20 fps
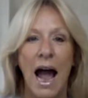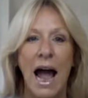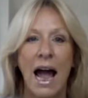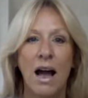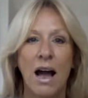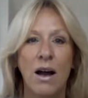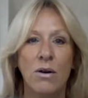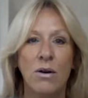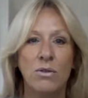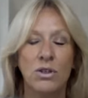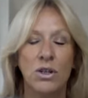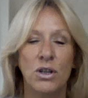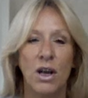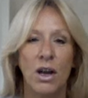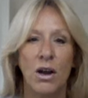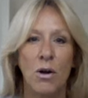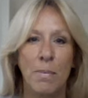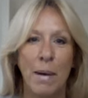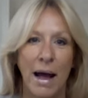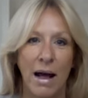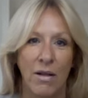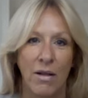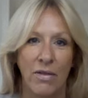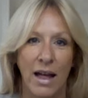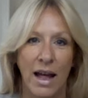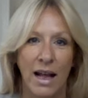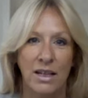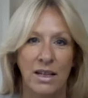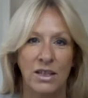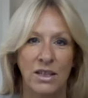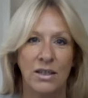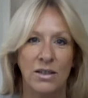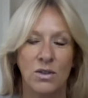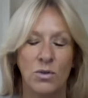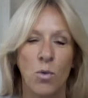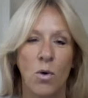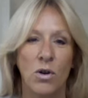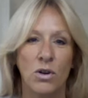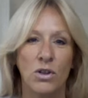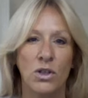how to go about that and
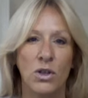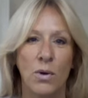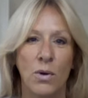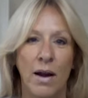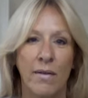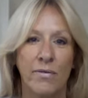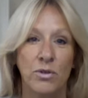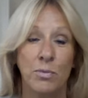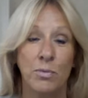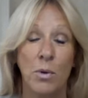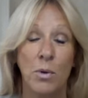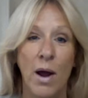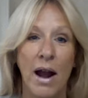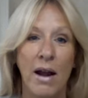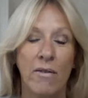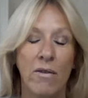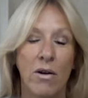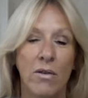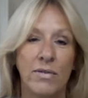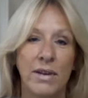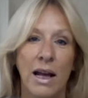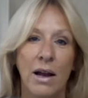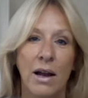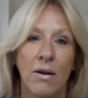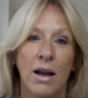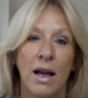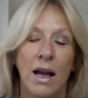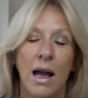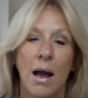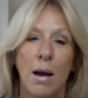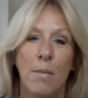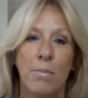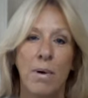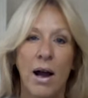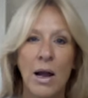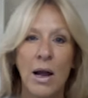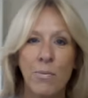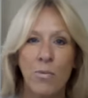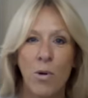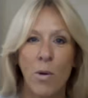what you have to be aware of. Now,
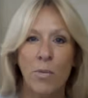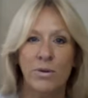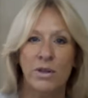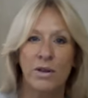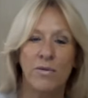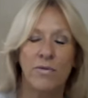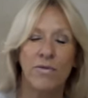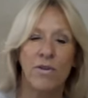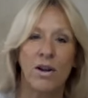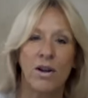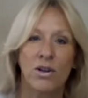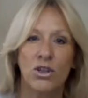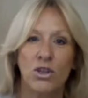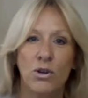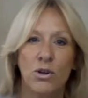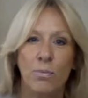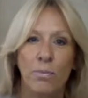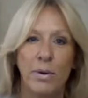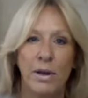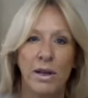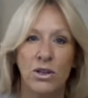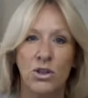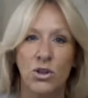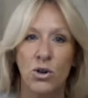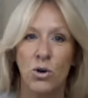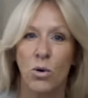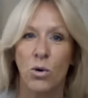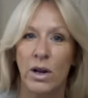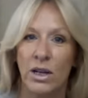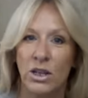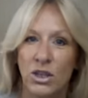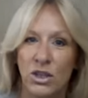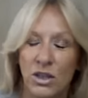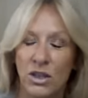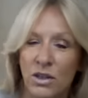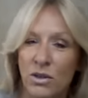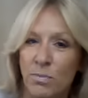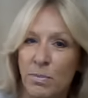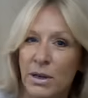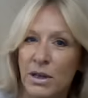buying property in France should be a joy. It
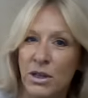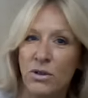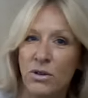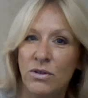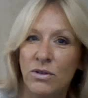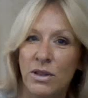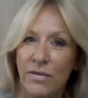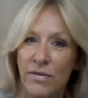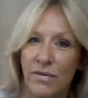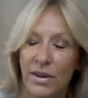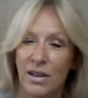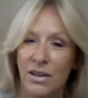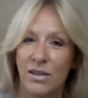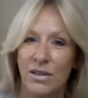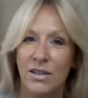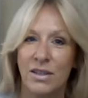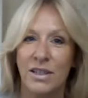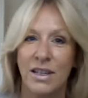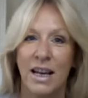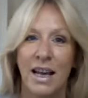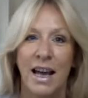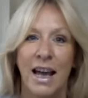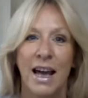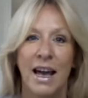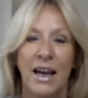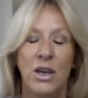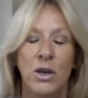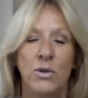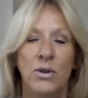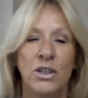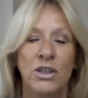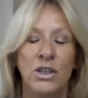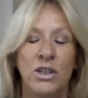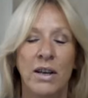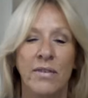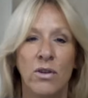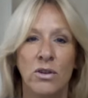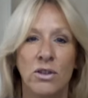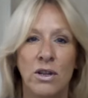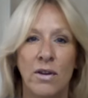shouldn't be too difficult. You need to
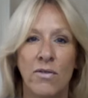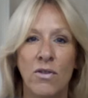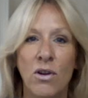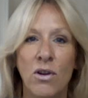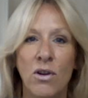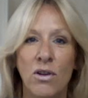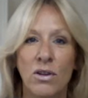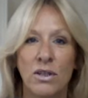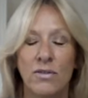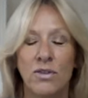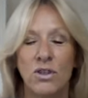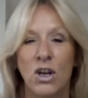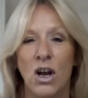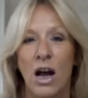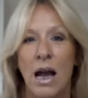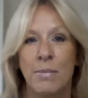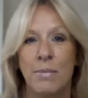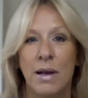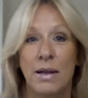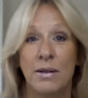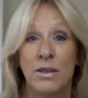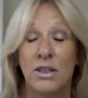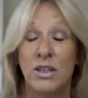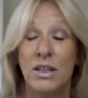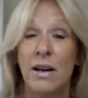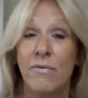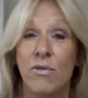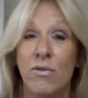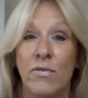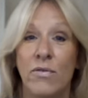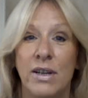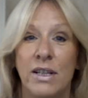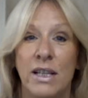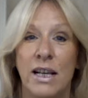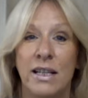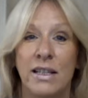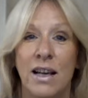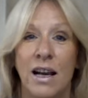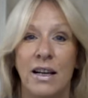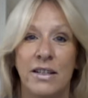give yourself lots of time and several
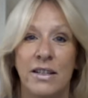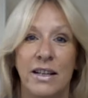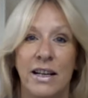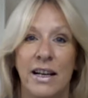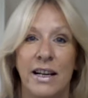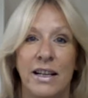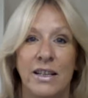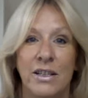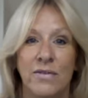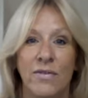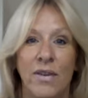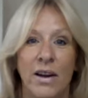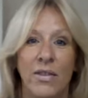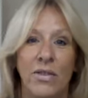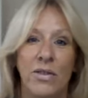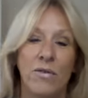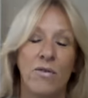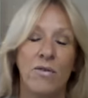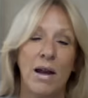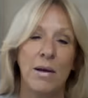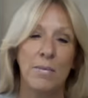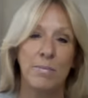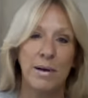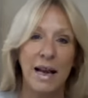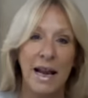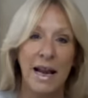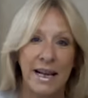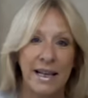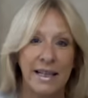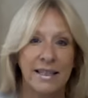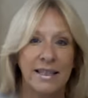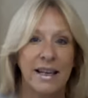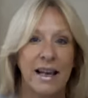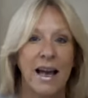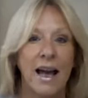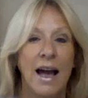visits ideally to find the right place.